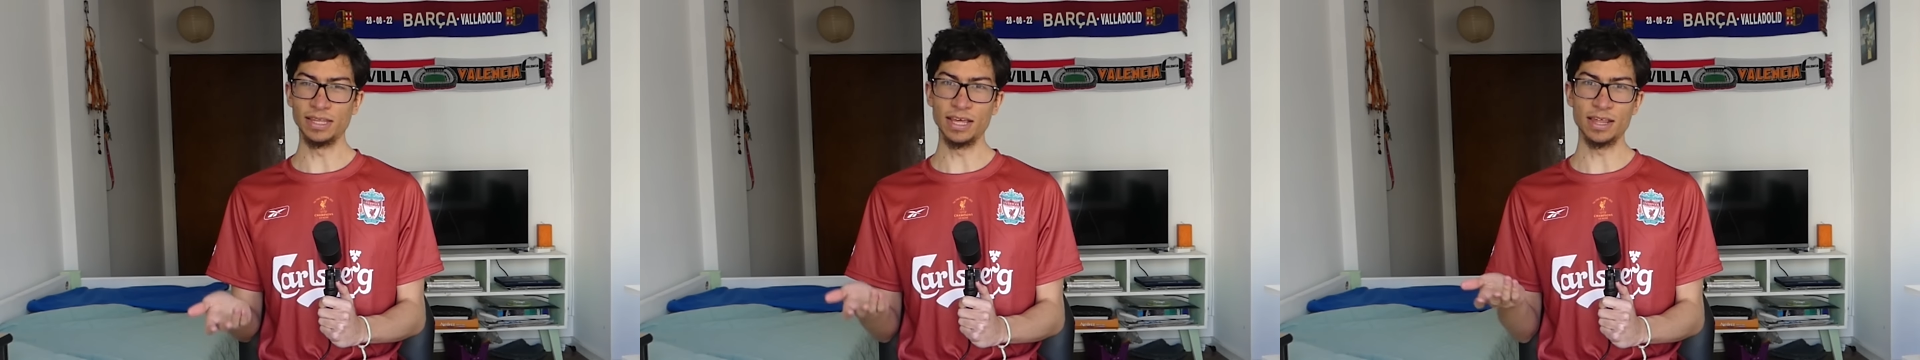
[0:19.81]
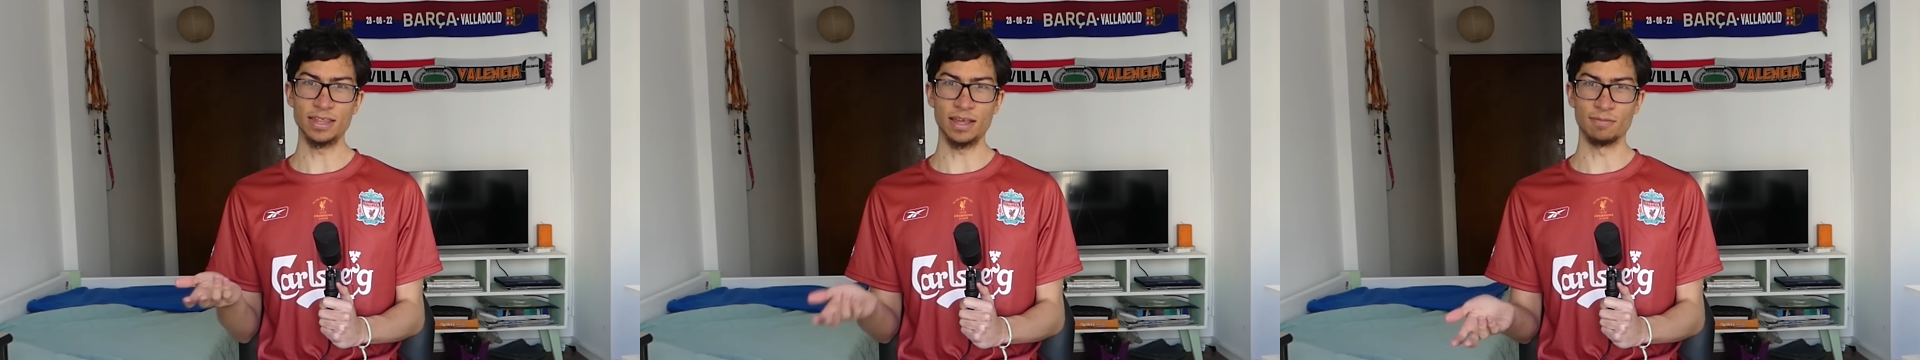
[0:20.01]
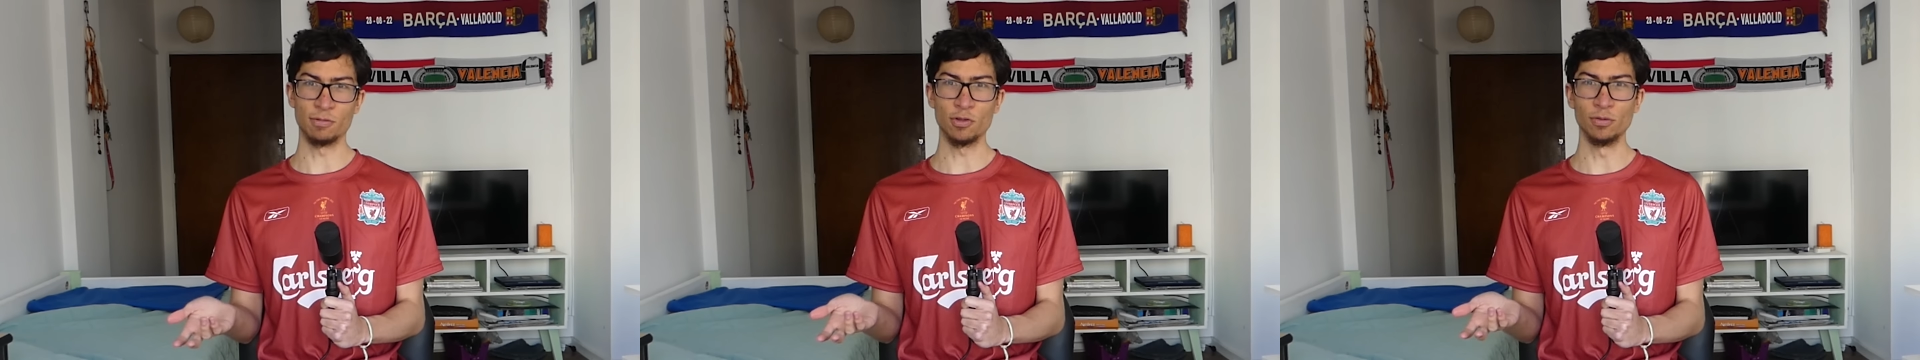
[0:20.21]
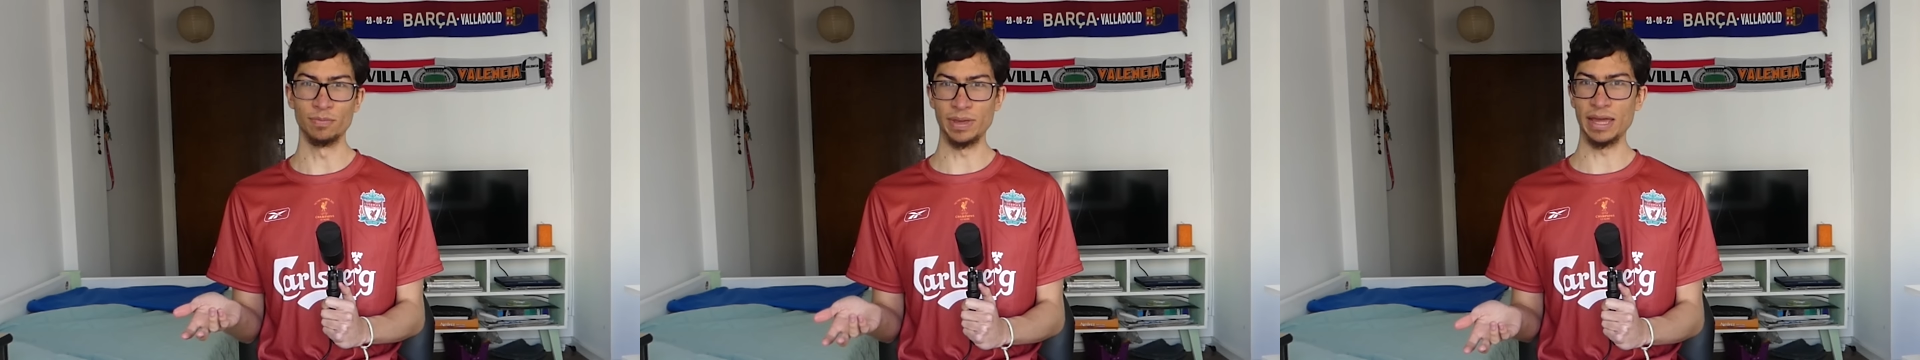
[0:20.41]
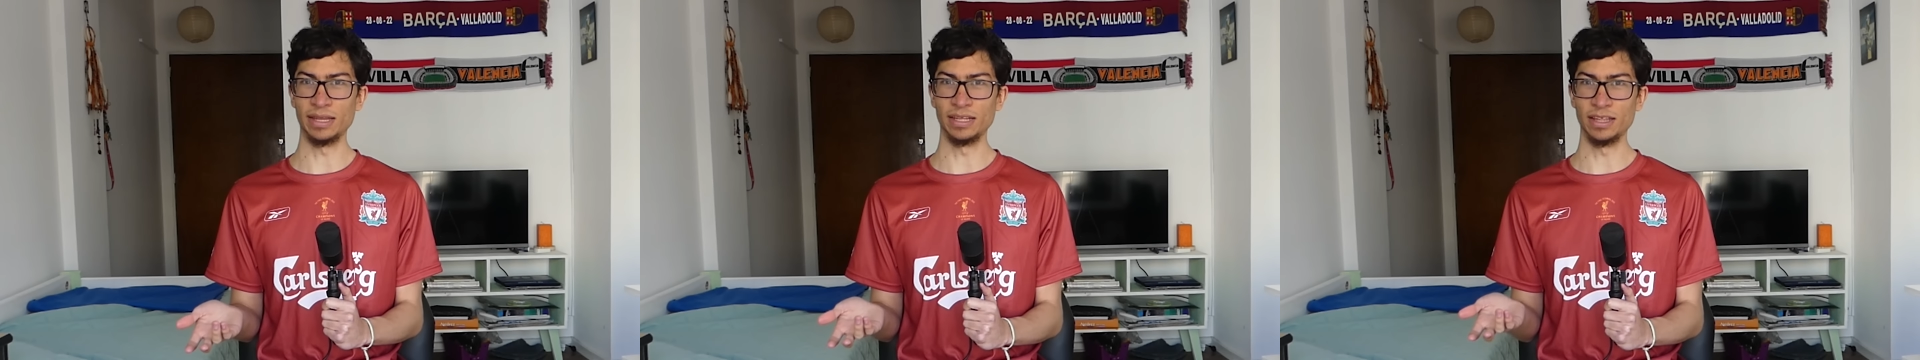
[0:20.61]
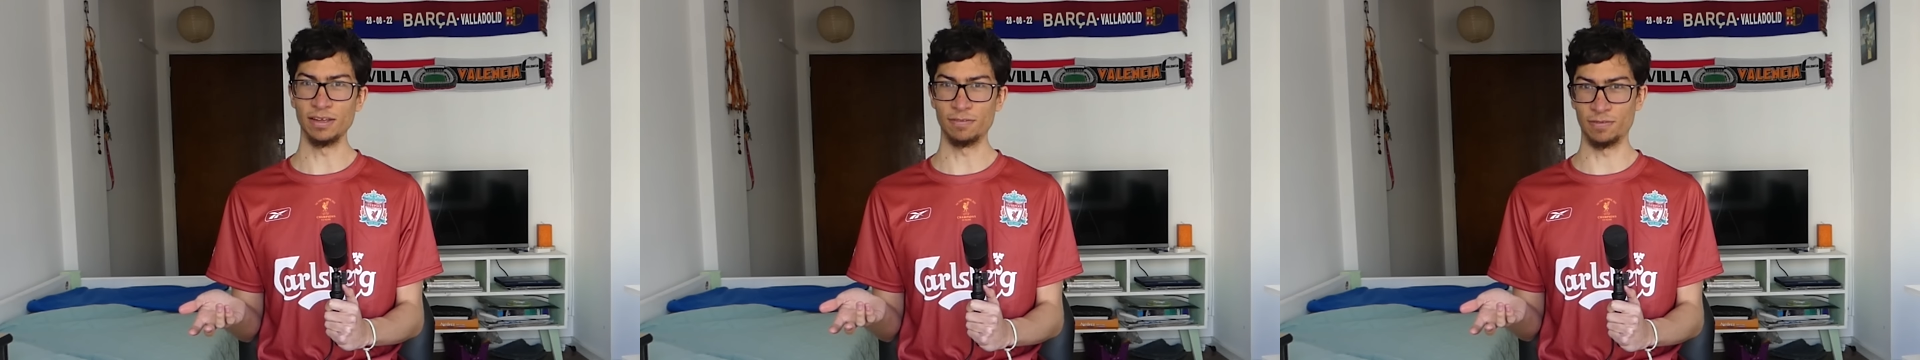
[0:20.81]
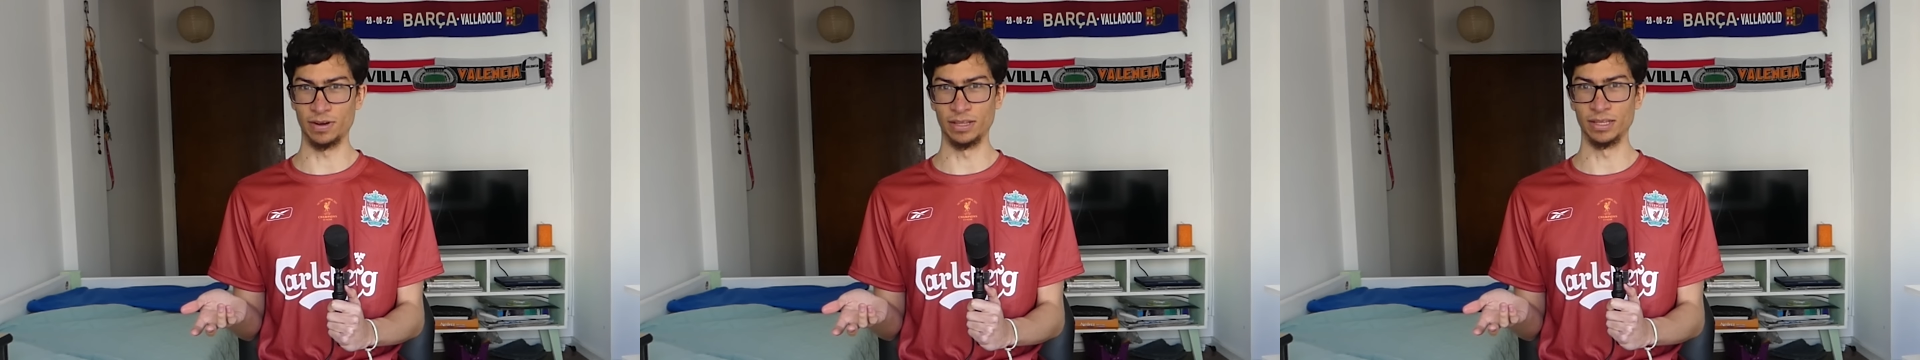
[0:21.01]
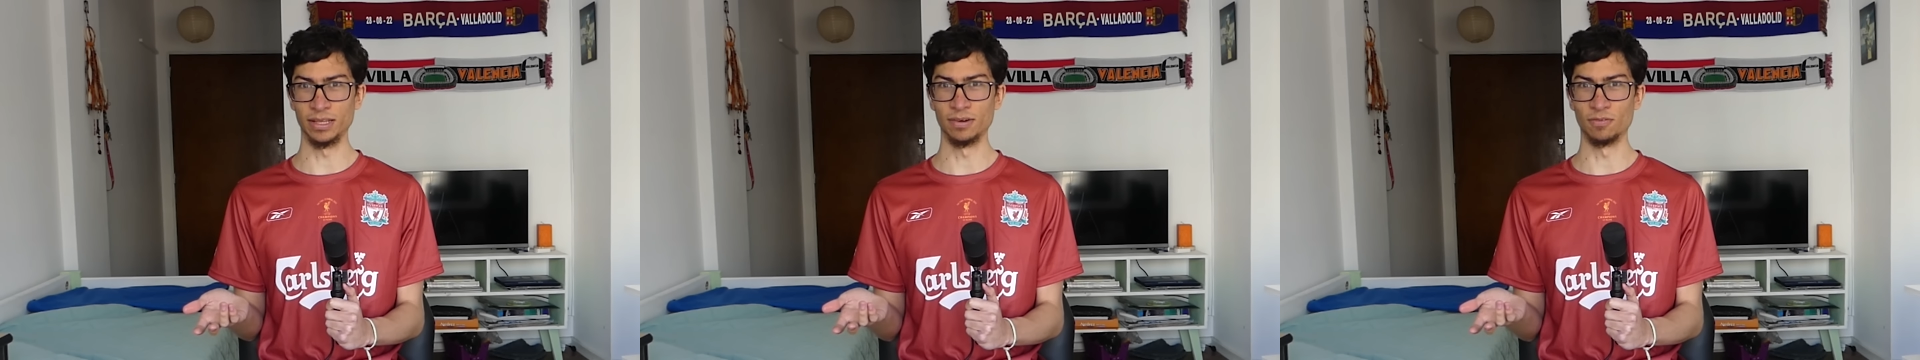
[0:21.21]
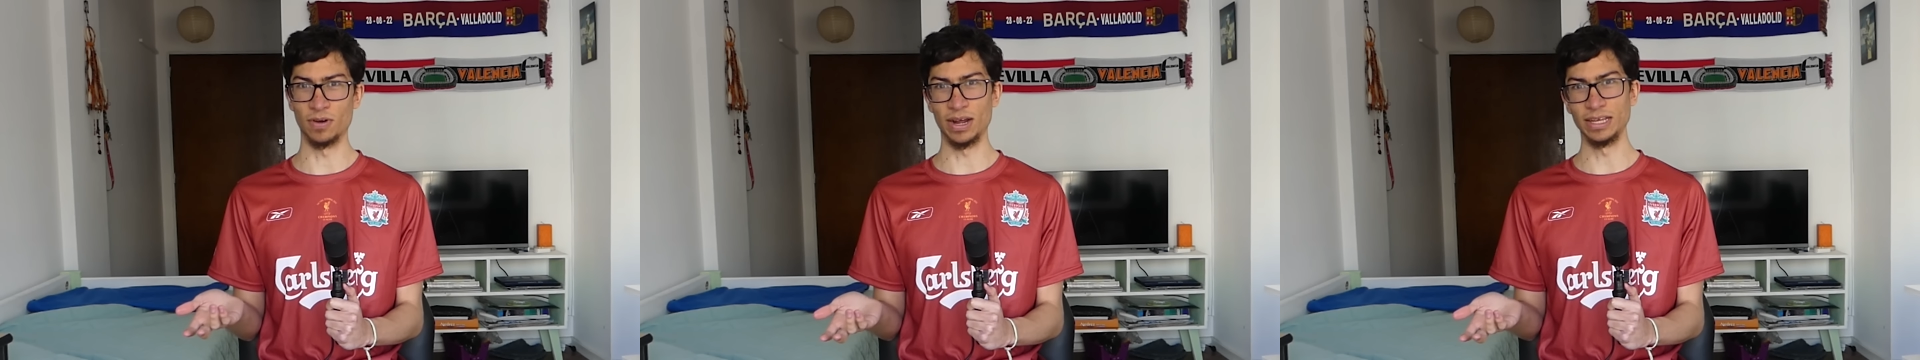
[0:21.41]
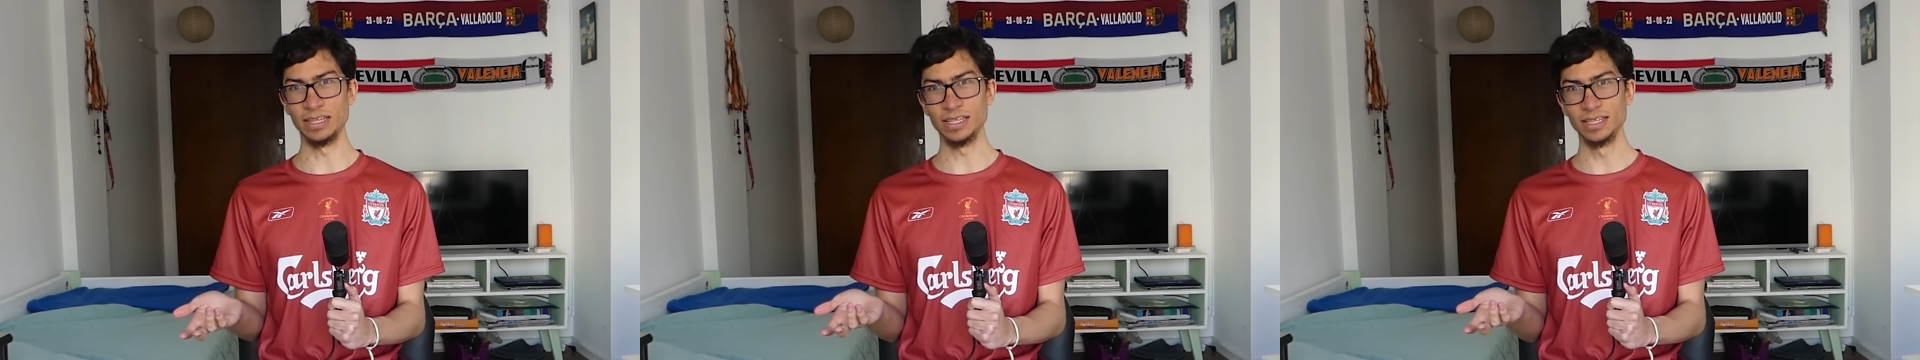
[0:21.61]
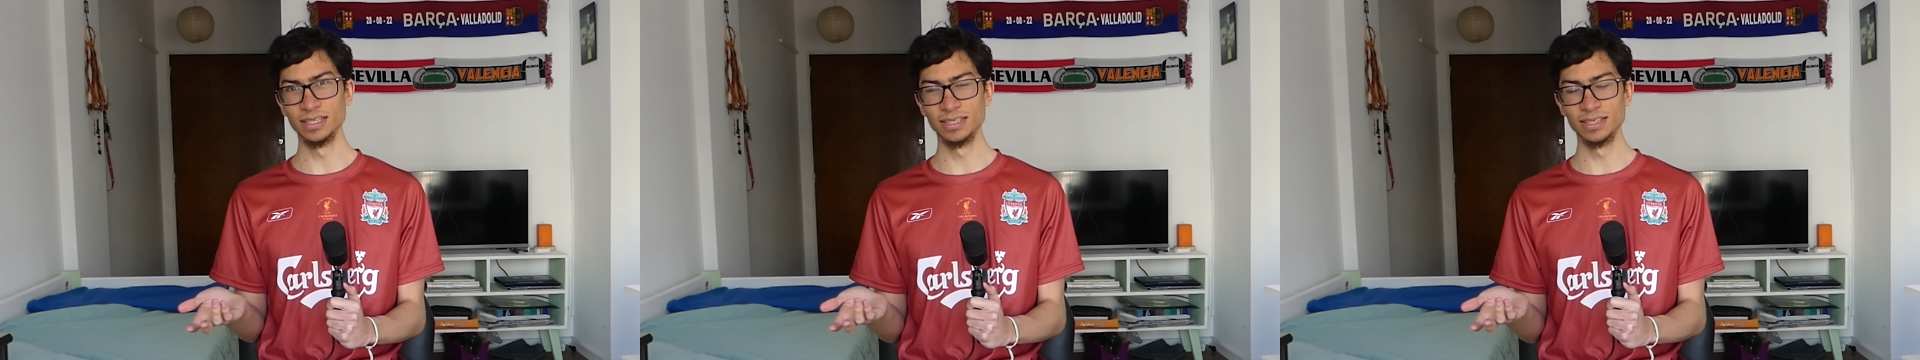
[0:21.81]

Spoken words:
this time should be any different, right?